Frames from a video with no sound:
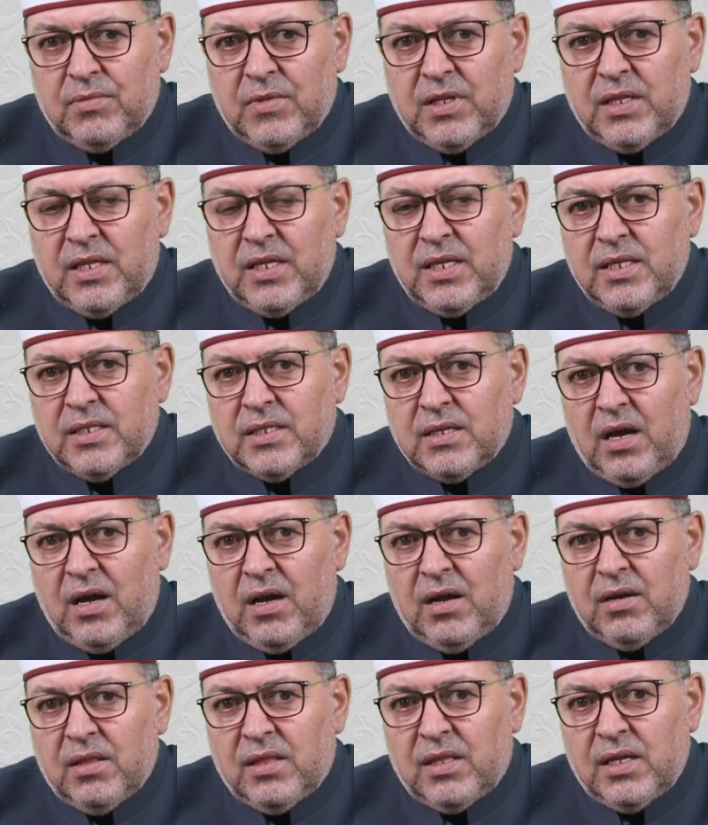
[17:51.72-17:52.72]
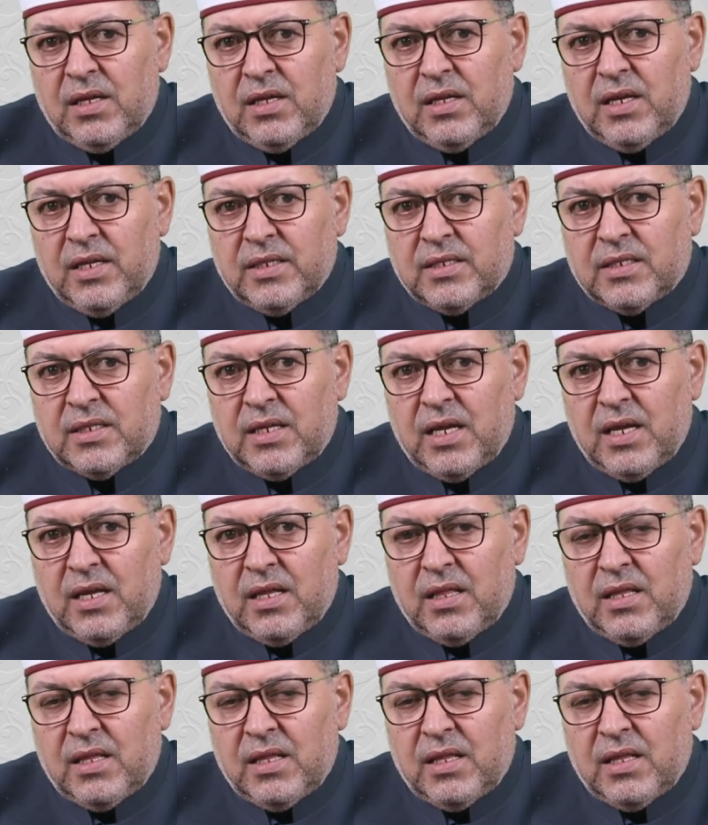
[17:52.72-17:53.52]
These are the, let's say,